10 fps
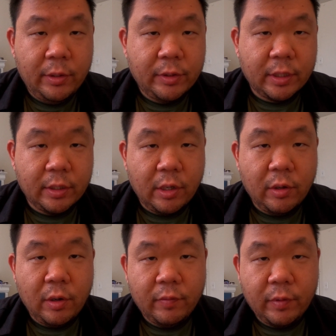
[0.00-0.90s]
So I'm gonna
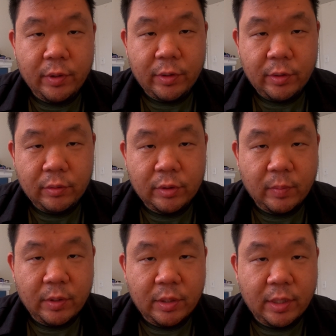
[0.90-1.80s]
go over with you
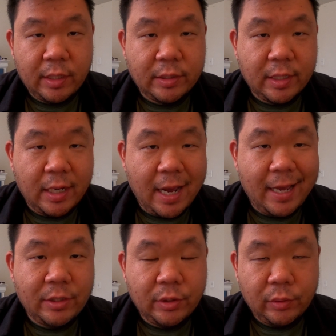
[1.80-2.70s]
some of the things that
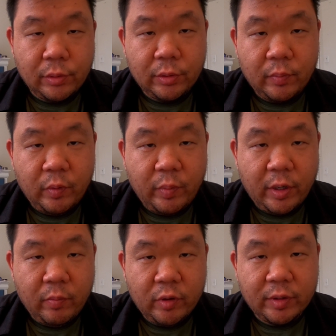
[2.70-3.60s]
I do to
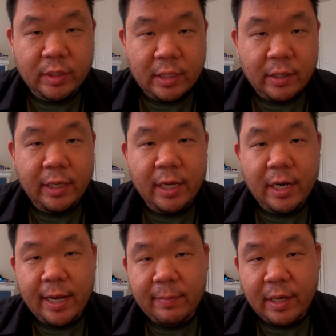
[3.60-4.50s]
prepare brisket. Now
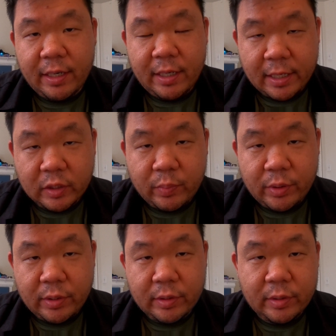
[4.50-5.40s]
again, I am not an
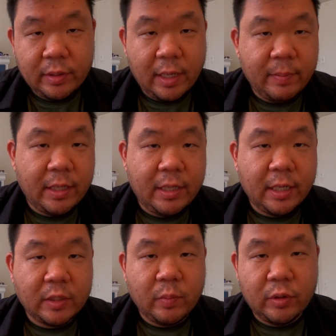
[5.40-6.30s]
expert. I'm not an
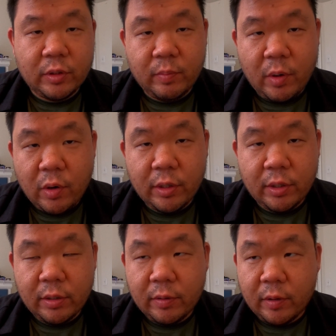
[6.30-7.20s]
expert
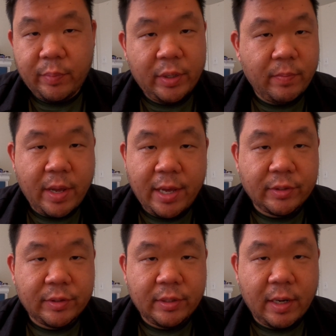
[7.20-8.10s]
smoker or pit
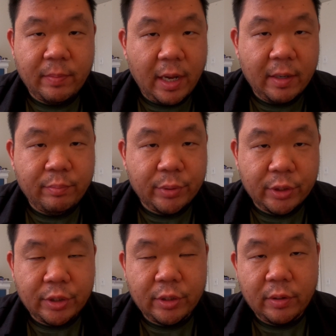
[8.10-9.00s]
master. I'm not a
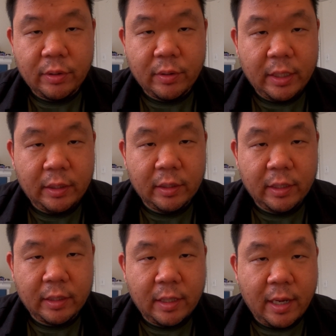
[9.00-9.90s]
butcher or anything
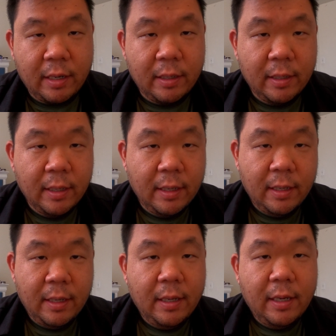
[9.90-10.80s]
like that.
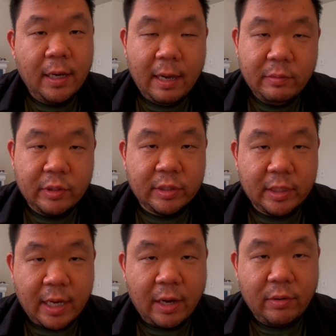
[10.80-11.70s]
I'm just
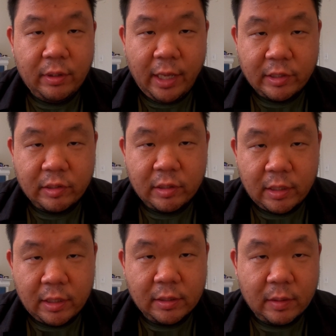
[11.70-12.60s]
a guy who likes to
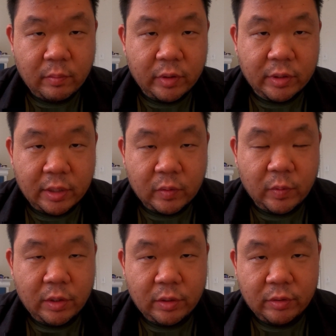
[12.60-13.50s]
eat, and brisket's
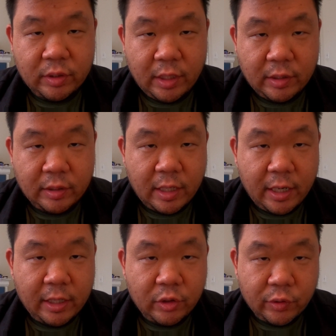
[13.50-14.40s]
one of those things that
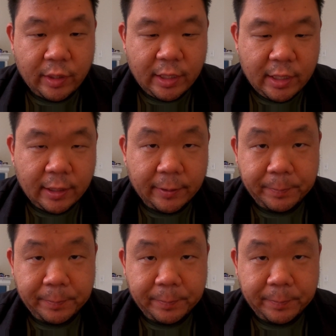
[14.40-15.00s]
I enjoy eating.